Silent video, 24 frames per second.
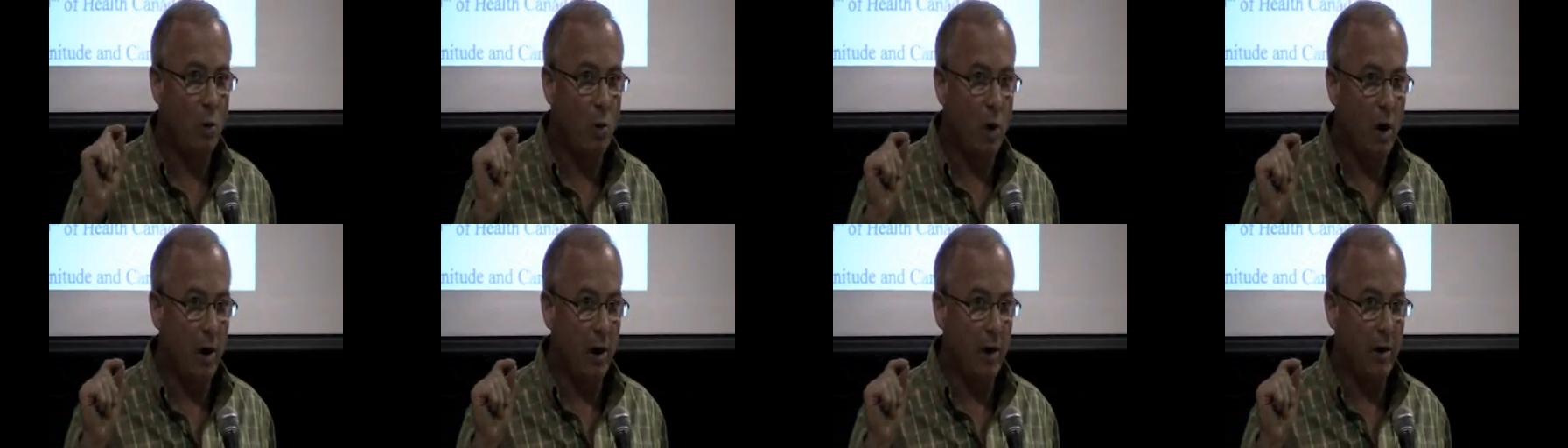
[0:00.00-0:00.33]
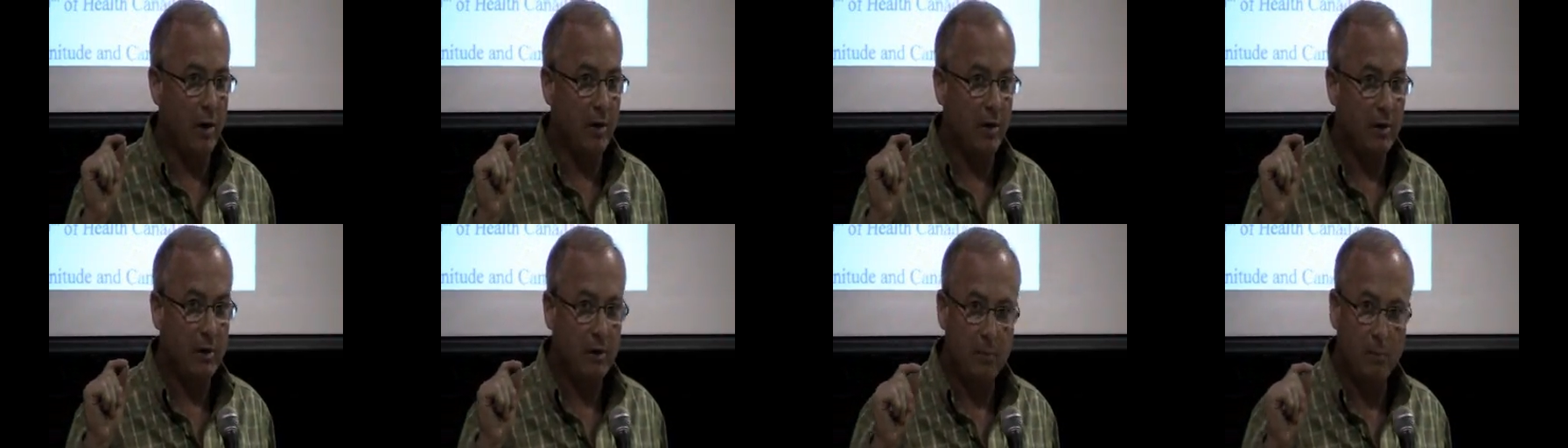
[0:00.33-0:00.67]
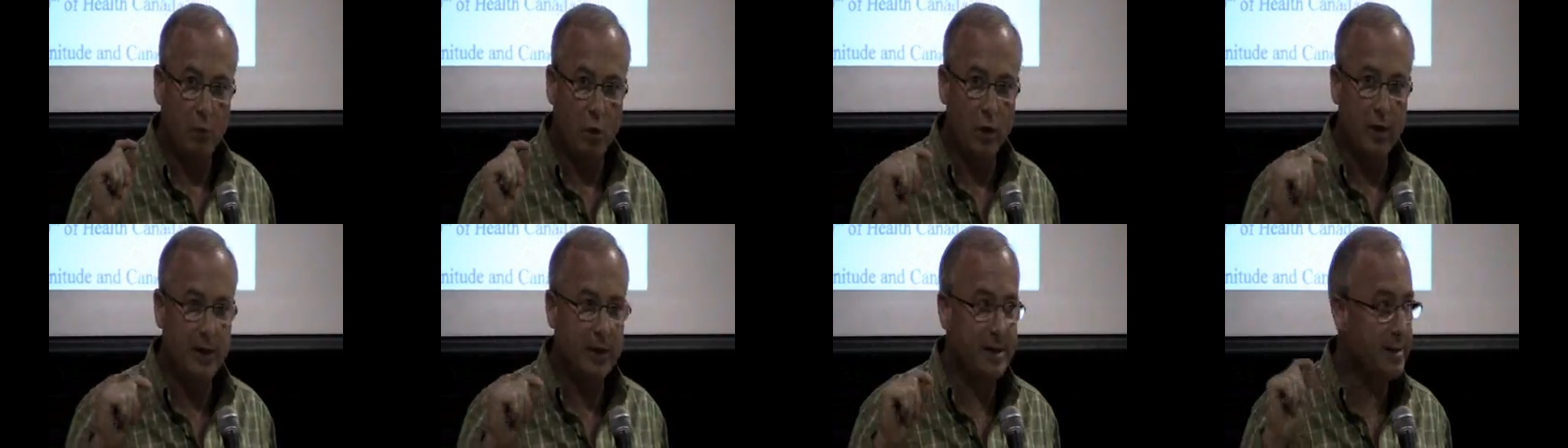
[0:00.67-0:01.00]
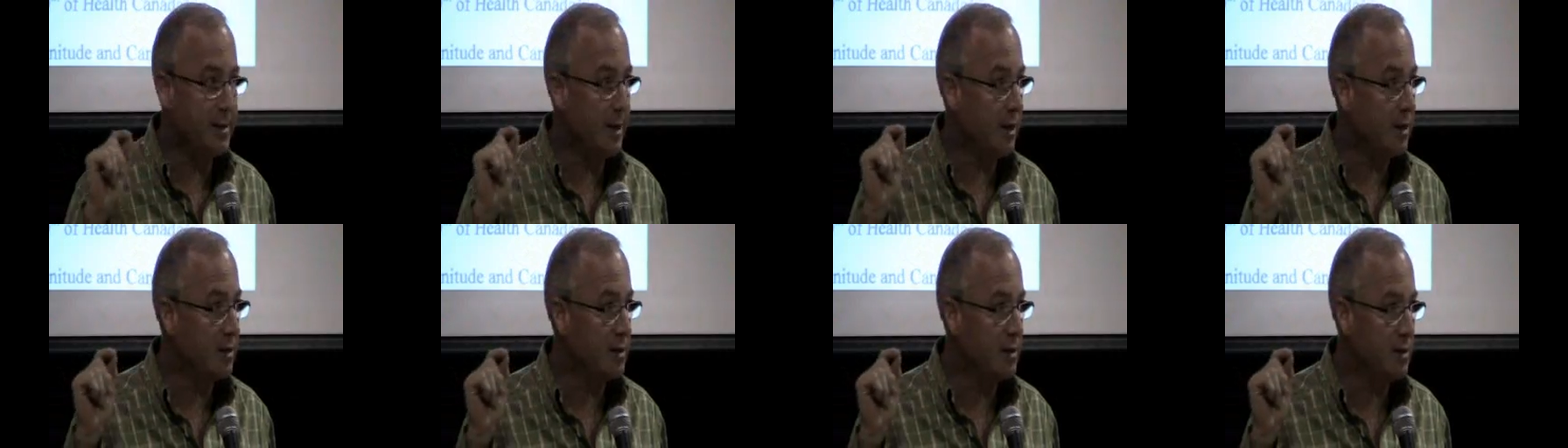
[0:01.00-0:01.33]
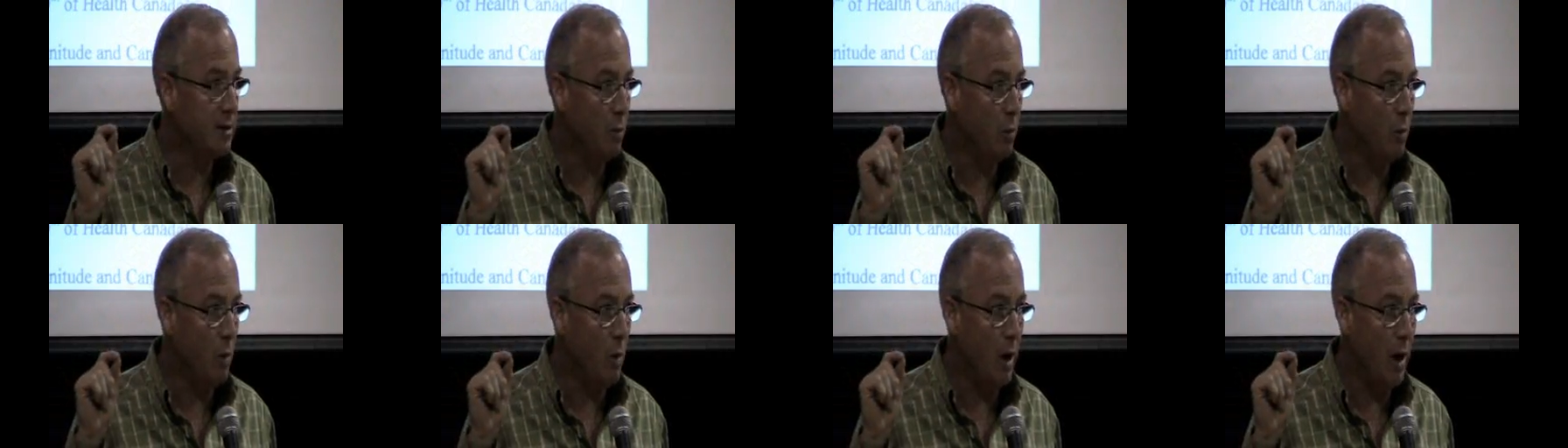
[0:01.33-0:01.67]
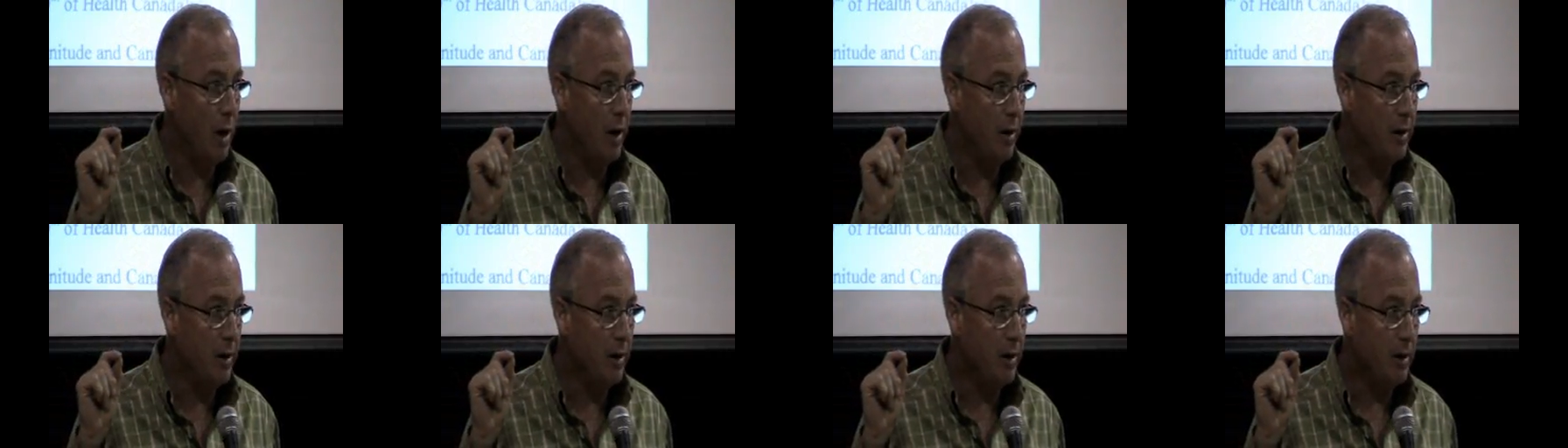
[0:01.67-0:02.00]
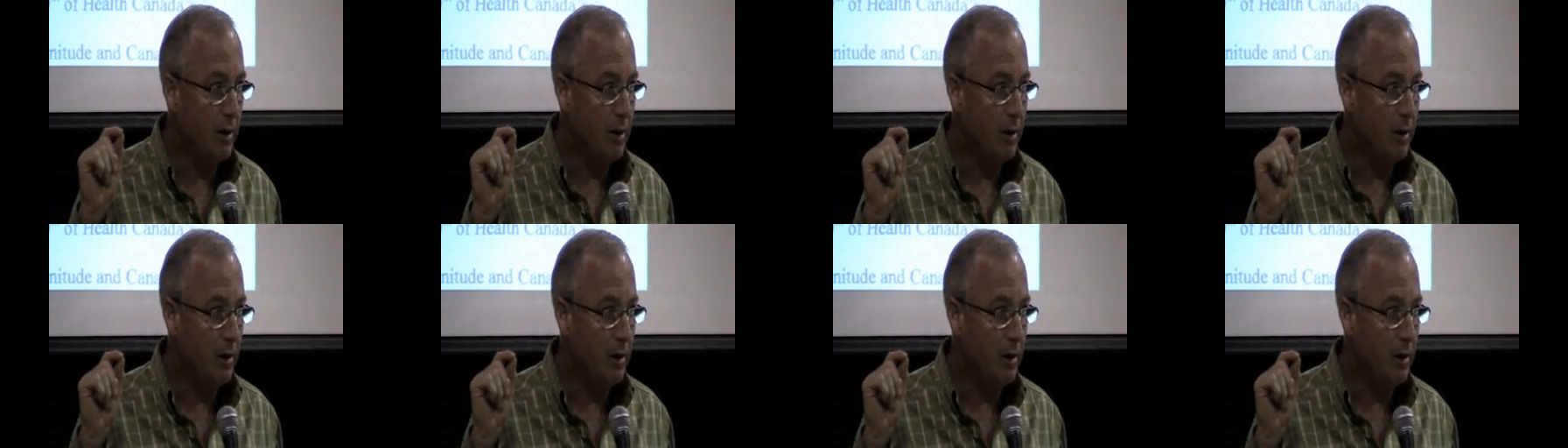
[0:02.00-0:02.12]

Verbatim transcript: 1, 0.6 to 1,